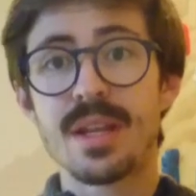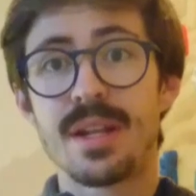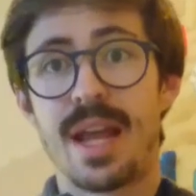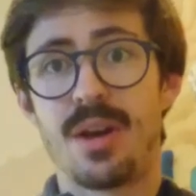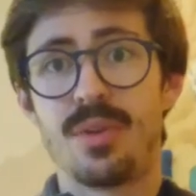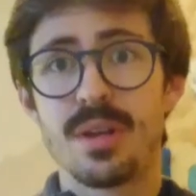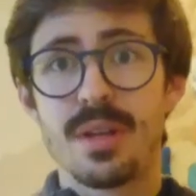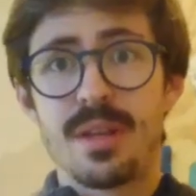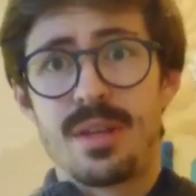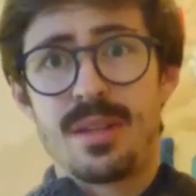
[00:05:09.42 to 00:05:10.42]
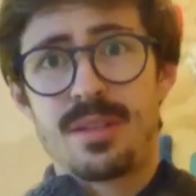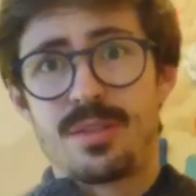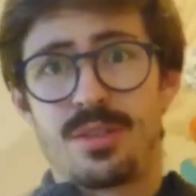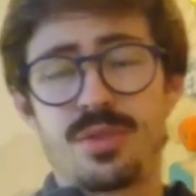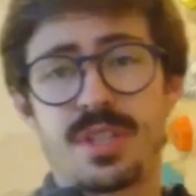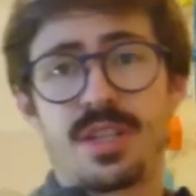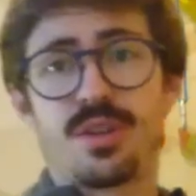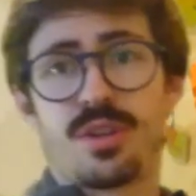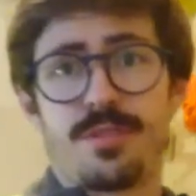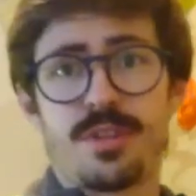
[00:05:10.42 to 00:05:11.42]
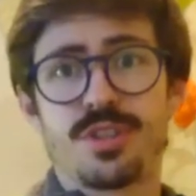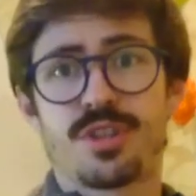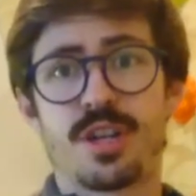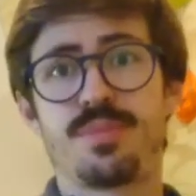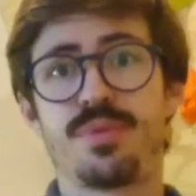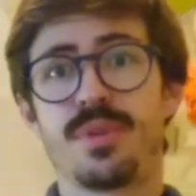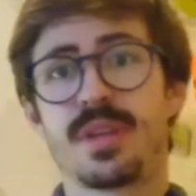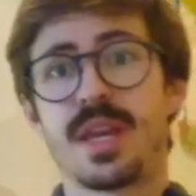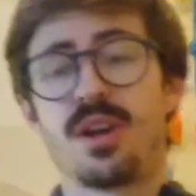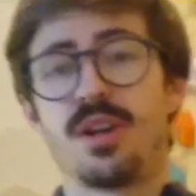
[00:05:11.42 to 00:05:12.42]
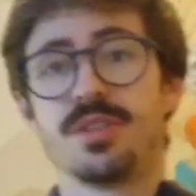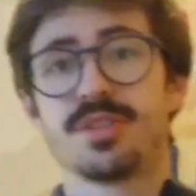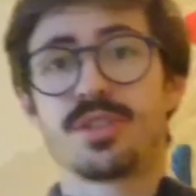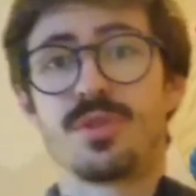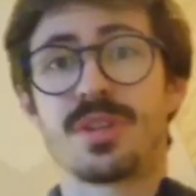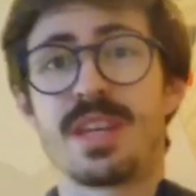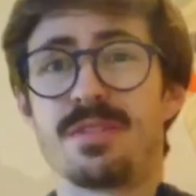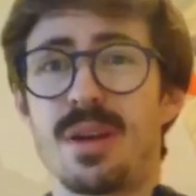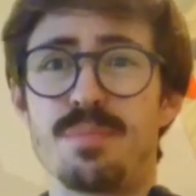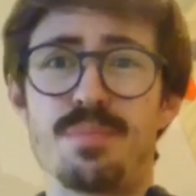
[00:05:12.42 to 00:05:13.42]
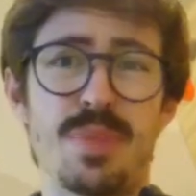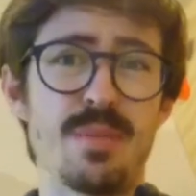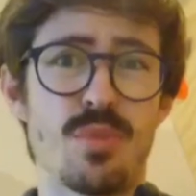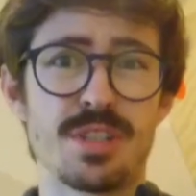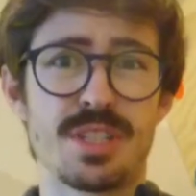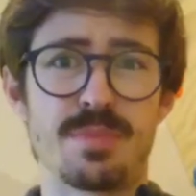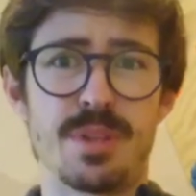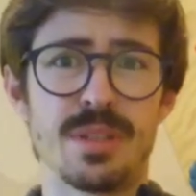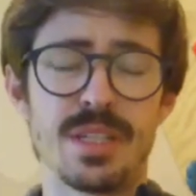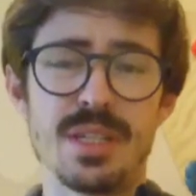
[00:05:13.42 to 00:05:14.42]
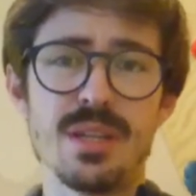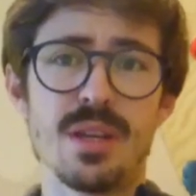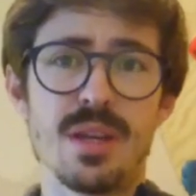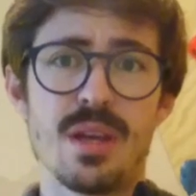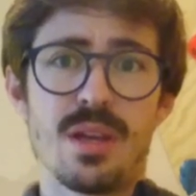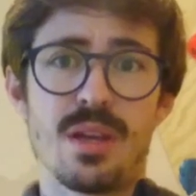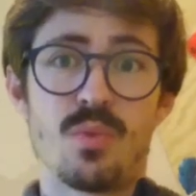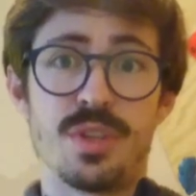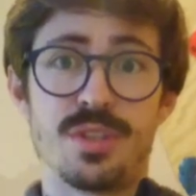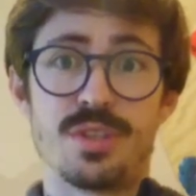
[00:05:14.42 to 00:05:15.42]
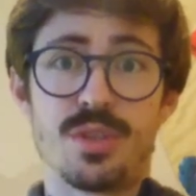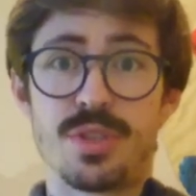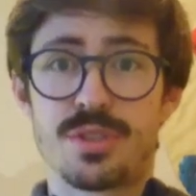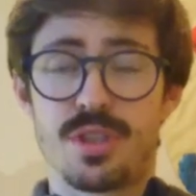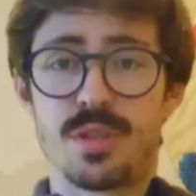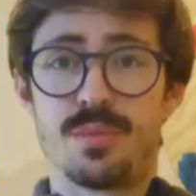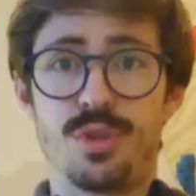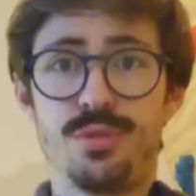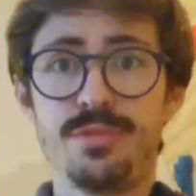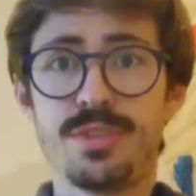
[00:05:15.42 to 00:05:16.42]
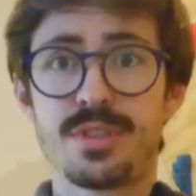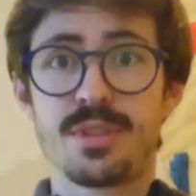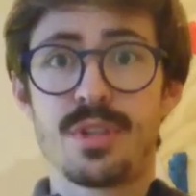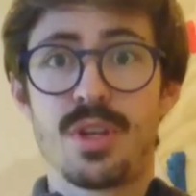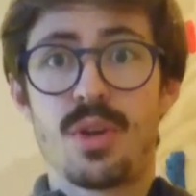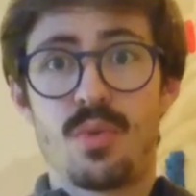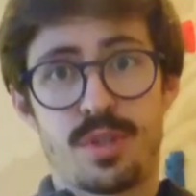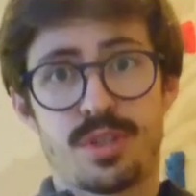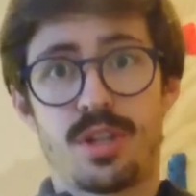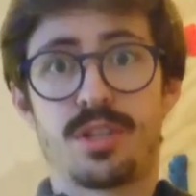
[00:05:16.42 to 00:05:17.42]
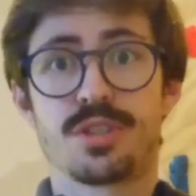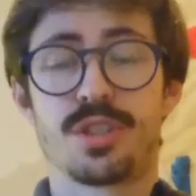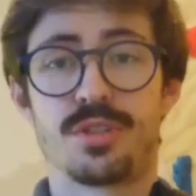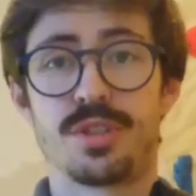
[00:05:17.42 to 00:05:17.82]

Now, using reverse grip can also give a bit more stability when doing certain moves, which I'll show